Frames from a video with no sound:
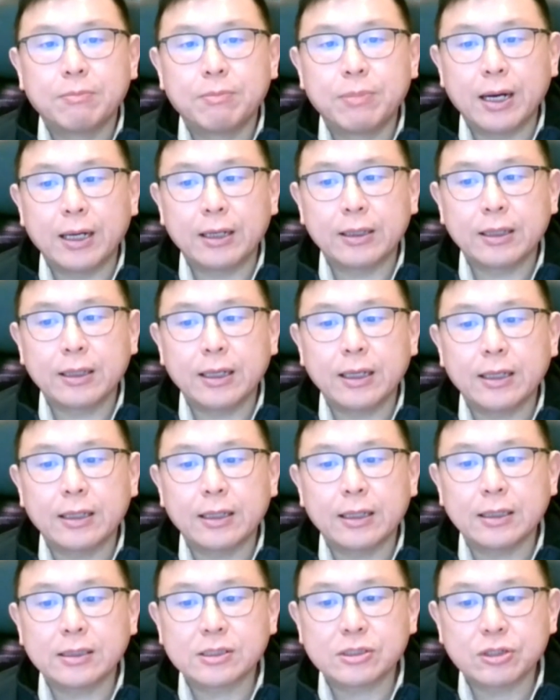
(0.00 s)
but
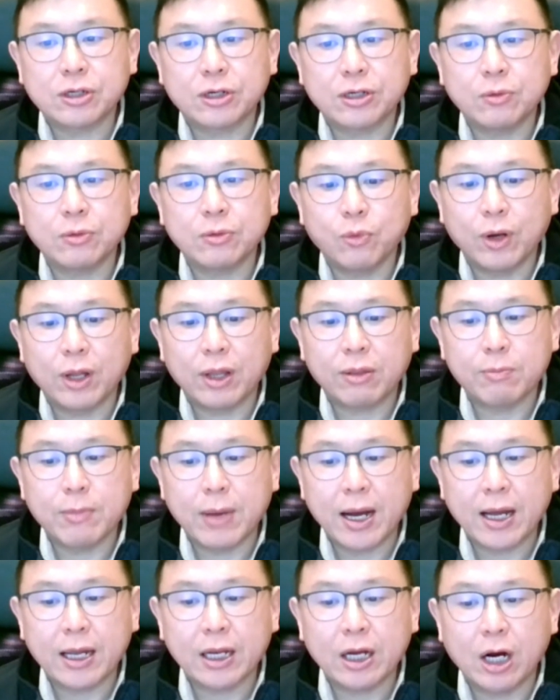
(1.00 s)
it started with
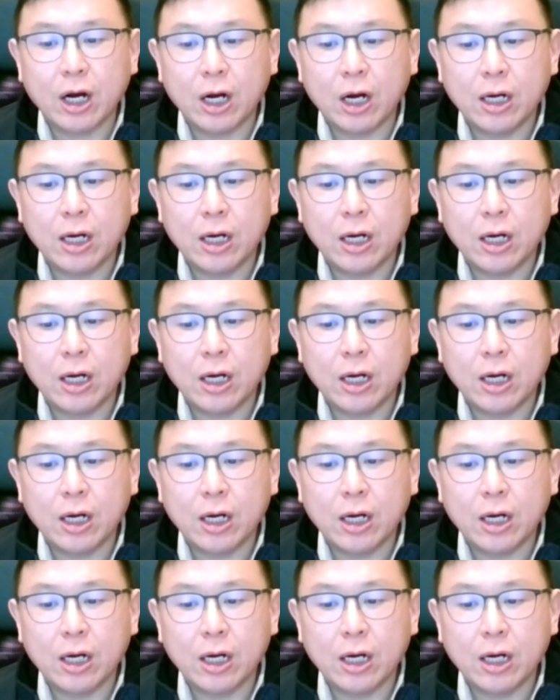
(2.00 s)
my